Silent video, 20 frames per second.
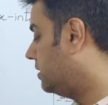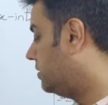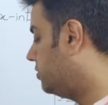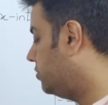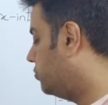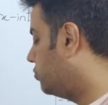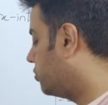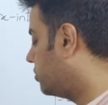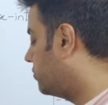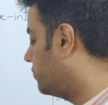
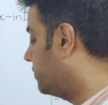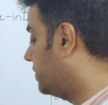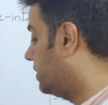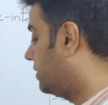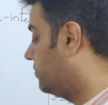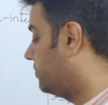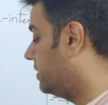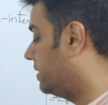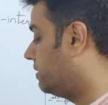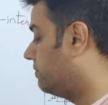the
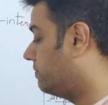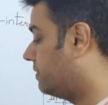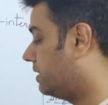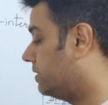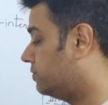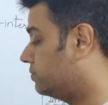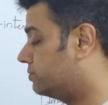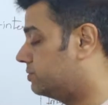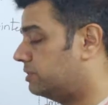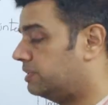non-real
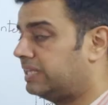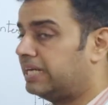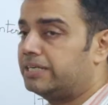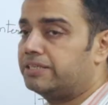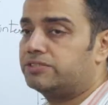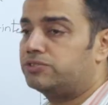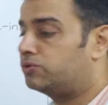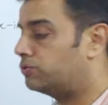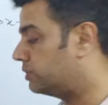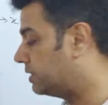values.
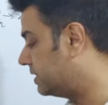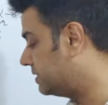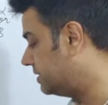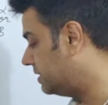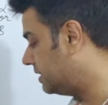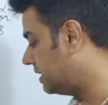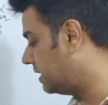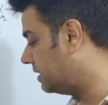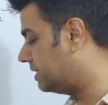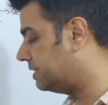That is known as
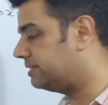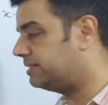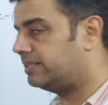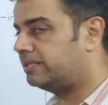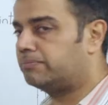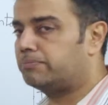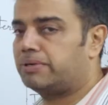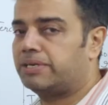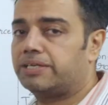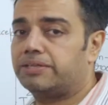the
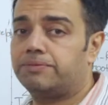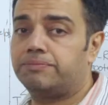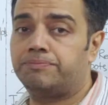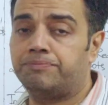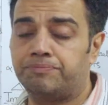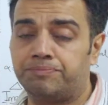Cartesian plane.